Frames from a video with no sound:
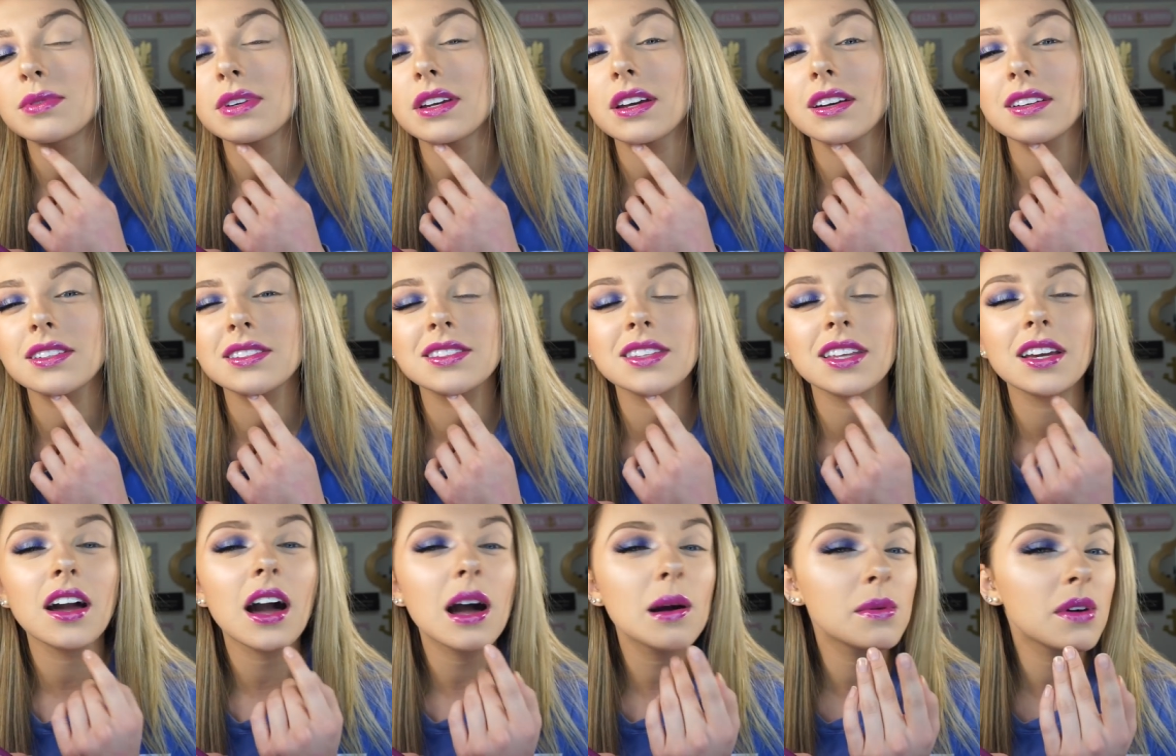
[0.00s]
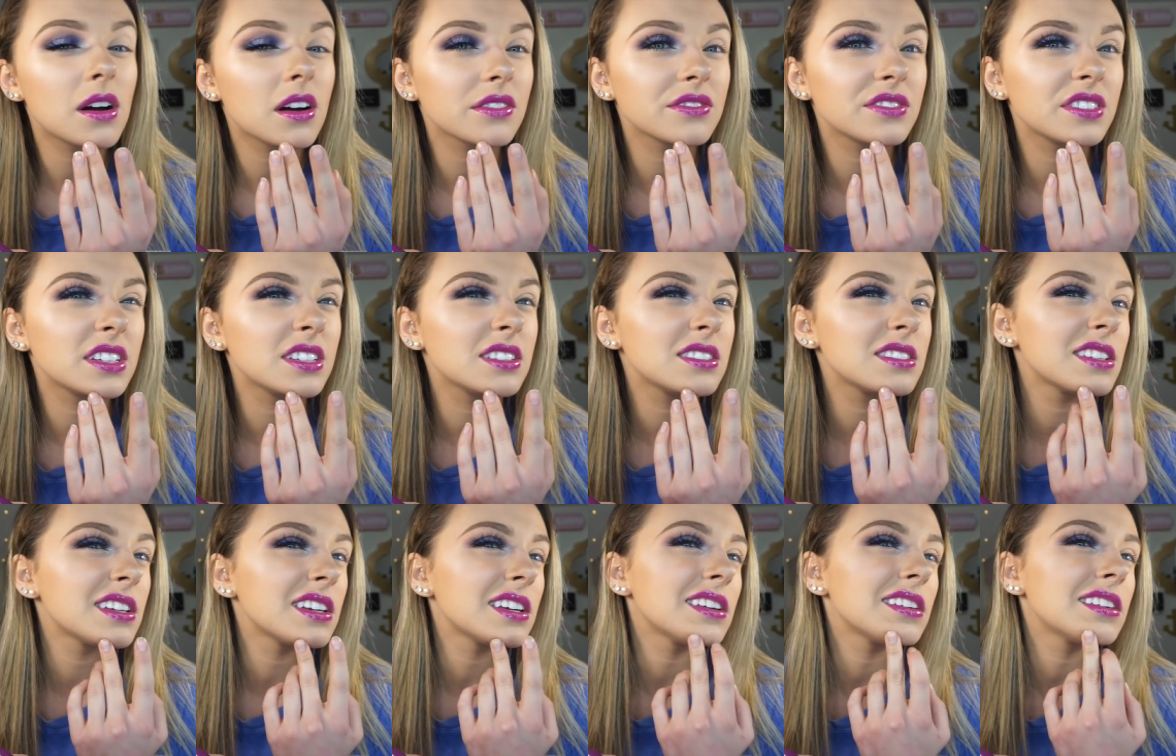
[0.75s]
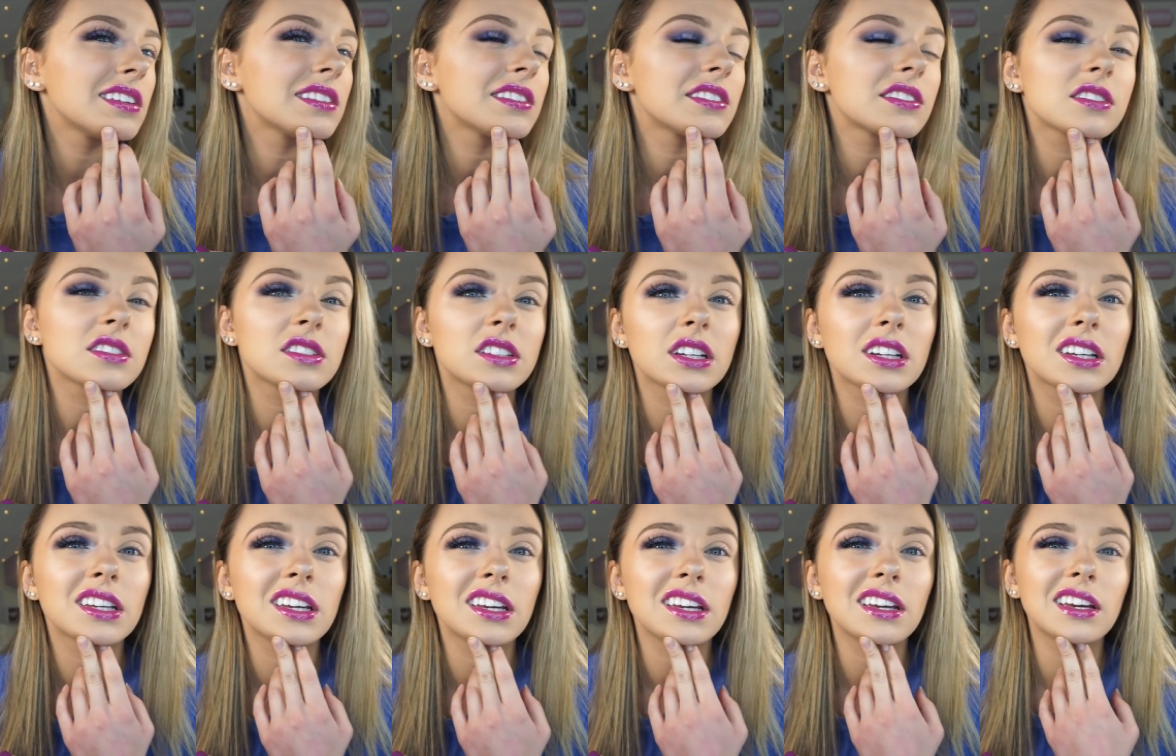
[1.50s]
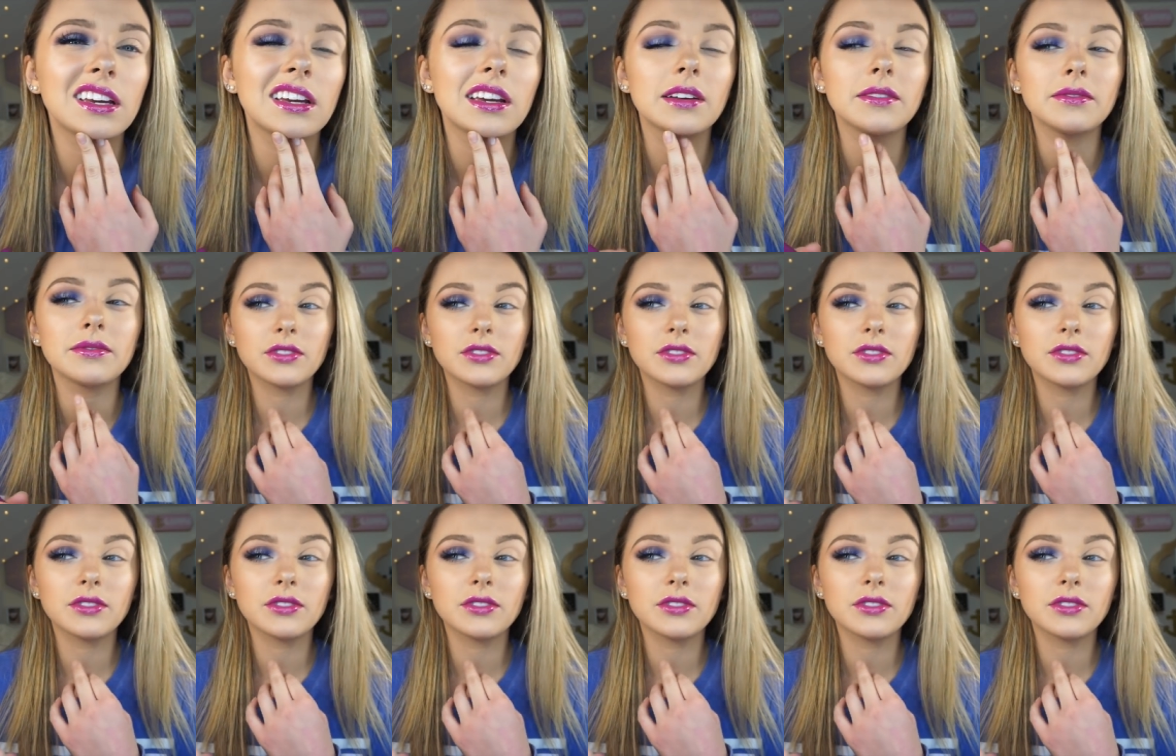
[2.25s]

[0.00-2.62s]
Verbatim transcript: because they come off easy, they're sticky,